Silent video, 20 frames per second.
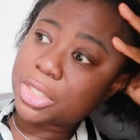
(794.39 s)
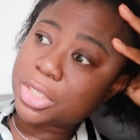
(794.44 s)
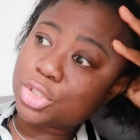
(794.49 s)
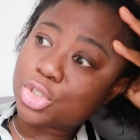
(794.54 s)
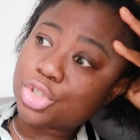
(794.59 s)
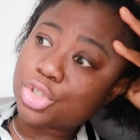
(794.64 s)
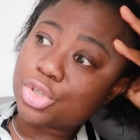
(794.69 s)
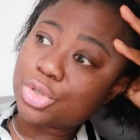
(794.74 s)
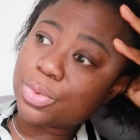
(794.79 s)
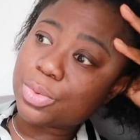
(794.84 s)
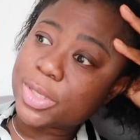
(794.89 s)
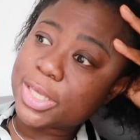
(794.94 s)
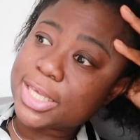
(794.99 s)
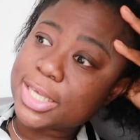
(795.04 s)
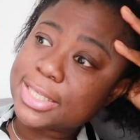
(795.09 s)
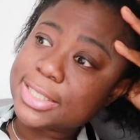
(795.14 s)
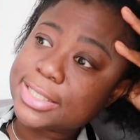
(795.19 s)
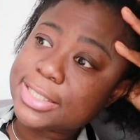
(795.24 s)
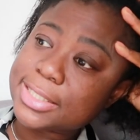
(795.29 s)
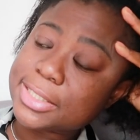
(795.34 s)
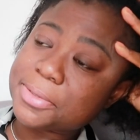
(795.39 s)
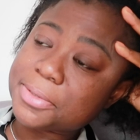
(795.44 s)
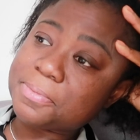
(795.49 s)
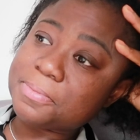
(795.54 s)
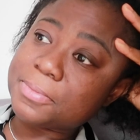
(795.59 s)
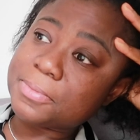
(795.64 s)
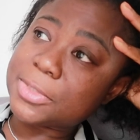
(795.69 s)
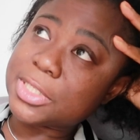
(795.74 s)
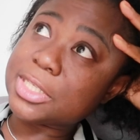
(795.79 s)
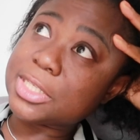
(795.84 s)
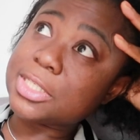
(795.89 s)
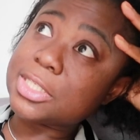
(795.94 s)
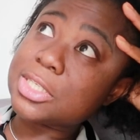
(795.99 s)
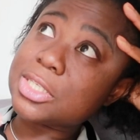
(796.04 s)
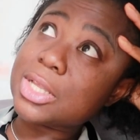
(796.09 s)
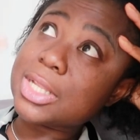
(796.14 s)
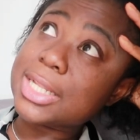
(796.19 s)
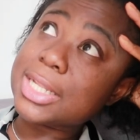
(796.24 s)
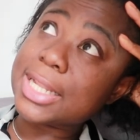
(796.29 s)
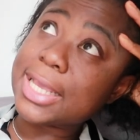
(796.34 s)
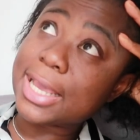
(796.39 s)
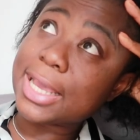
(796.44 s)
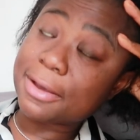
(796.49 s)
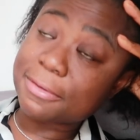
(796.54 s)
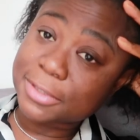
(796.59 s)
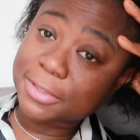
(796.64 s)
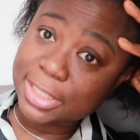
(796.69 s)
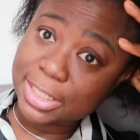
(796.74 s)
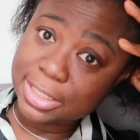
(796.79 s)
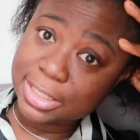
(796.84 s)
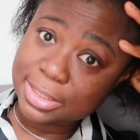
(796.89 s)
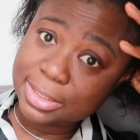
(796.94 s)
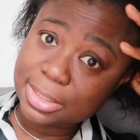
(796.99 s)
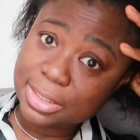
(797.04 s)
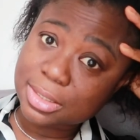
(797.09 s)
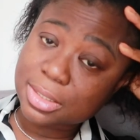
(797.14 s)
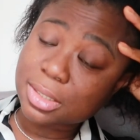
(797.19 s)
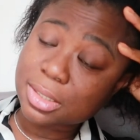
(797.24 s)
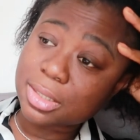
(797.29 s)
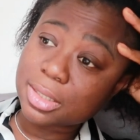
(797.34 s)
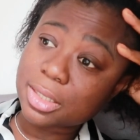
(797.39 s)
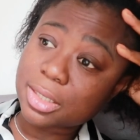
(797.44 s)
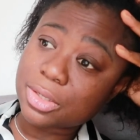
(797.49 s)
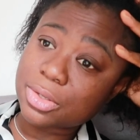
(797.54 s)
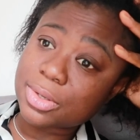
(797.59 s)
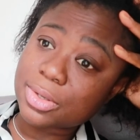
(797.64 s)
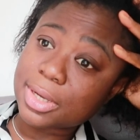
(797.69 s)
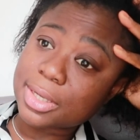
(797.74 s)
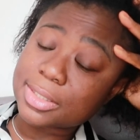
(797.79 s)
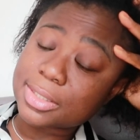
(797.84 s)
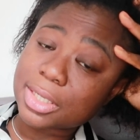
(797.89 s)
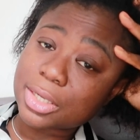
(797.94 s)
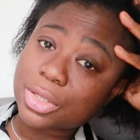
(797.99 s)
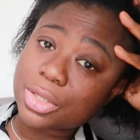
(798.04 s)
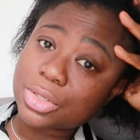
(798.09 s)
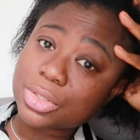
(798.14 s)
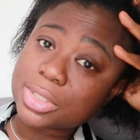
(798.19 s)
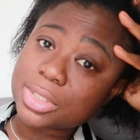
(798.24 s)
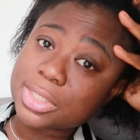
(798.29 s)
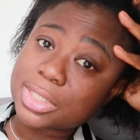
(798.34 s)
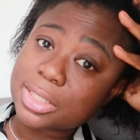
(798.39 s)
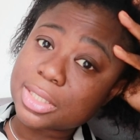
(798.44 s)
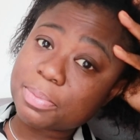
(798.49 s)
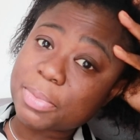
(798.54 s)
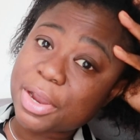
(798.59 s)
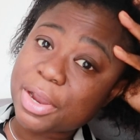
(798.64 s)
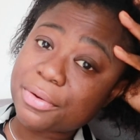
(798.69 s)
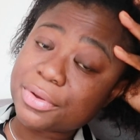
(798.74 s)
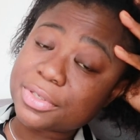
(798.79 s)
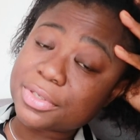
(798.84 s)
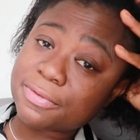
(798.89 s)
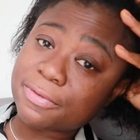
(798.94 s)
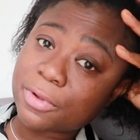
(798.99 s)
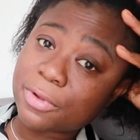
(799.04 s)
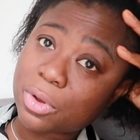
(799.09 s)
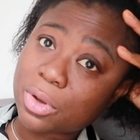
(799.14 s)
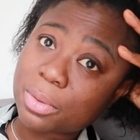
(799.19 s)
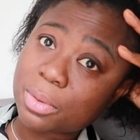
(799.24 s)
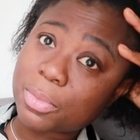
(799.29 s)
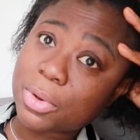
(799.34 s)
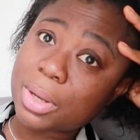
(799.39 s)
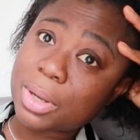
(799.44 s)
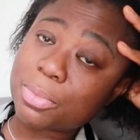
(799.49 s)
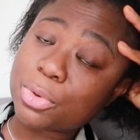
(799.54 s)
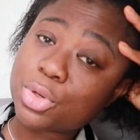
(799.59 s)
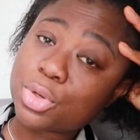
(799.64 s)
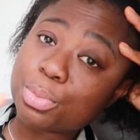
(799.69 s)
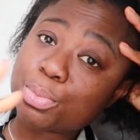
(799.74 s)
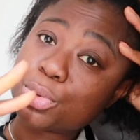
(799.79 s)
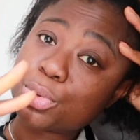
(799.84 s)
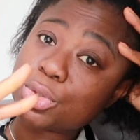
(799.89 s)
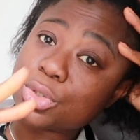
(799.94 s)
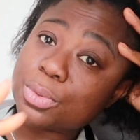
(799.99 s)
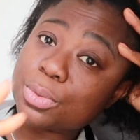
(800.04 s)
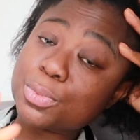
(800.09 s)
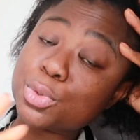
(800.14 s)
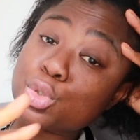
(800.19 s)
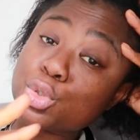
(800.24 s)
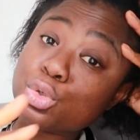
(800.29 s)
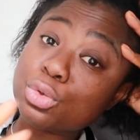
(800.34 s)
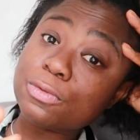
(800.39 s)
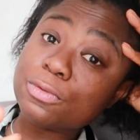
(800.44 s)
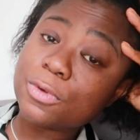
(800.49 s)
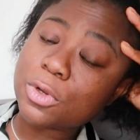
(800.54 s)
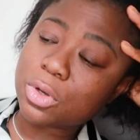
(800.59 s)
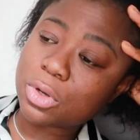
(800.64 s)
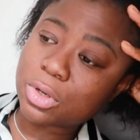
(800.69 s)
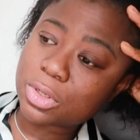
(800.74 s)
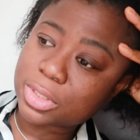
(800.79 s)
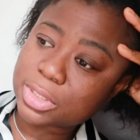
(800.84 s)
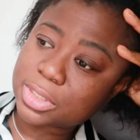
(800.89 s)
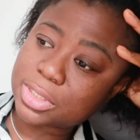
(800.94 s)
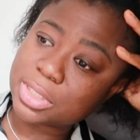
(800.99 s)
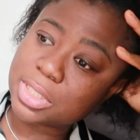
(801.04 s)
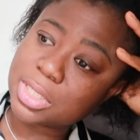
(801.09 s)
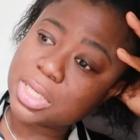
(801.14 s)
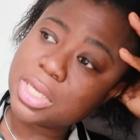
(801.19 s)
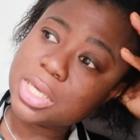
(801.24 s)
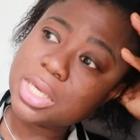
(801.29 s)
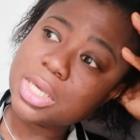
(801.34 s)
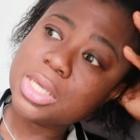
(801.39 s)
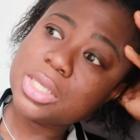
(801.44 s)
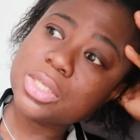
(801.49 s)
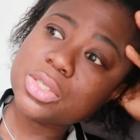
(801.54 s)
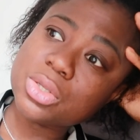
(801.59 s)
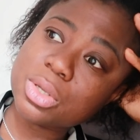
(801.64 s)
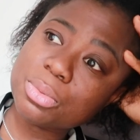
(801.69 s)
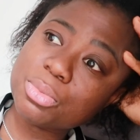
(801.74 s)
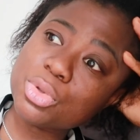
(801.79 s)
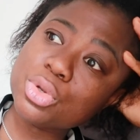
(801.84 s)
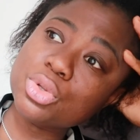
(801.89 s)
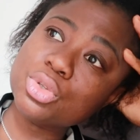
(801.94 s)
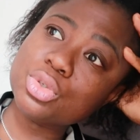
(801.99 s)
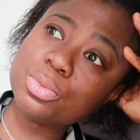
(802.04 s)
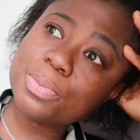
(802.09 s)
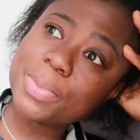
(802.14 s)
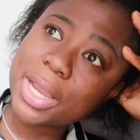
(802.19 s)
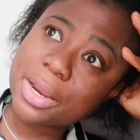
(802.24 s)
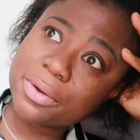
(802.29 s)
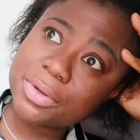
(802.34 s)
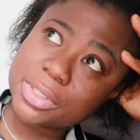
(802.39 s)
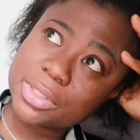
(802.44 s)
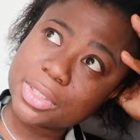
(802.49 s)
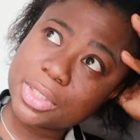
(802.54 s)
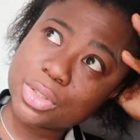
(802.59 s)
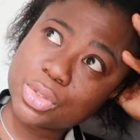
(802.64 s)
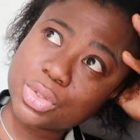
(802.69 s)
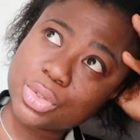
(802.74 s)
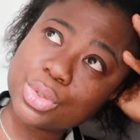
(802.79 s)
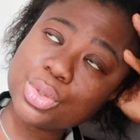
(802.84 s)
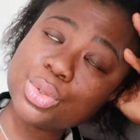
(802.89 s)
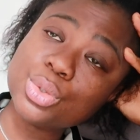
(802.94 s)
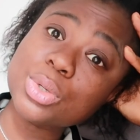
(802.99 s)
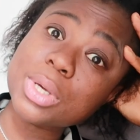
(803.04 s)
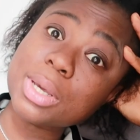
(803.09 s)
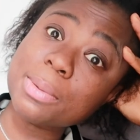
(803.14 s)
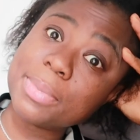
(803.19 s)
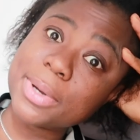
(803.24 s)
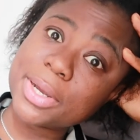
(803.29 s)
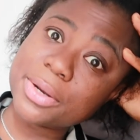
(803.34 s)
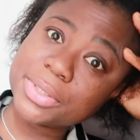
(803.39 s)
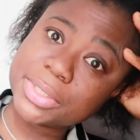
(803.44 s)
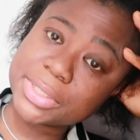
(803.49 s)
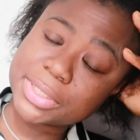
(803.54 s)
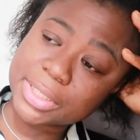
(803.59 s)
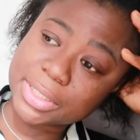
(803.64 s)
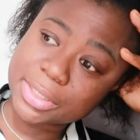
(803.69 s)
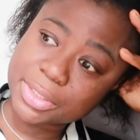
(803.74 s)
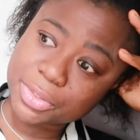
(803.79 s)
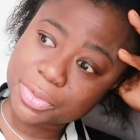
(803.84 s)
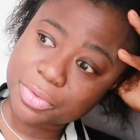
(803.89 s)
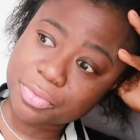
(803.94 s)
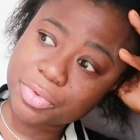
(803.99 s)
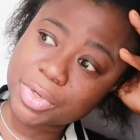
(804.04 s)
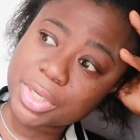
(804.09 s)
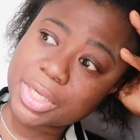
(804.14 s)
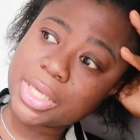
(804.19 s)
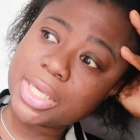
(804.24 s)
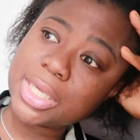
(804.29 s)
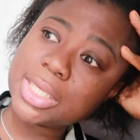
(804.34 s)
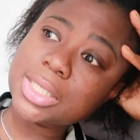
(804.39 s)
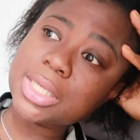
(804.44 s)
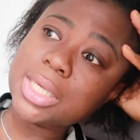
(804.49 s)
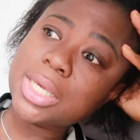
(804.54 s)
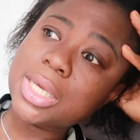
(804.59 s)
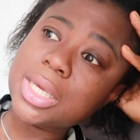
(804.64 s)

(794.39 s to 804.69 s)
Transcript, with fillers: and do is the Sunday after Easter Sunday, you guys are going to see Paris vlog, but I'm going to put up two vlogs. So I'm going to do Paris day two and Paris day three.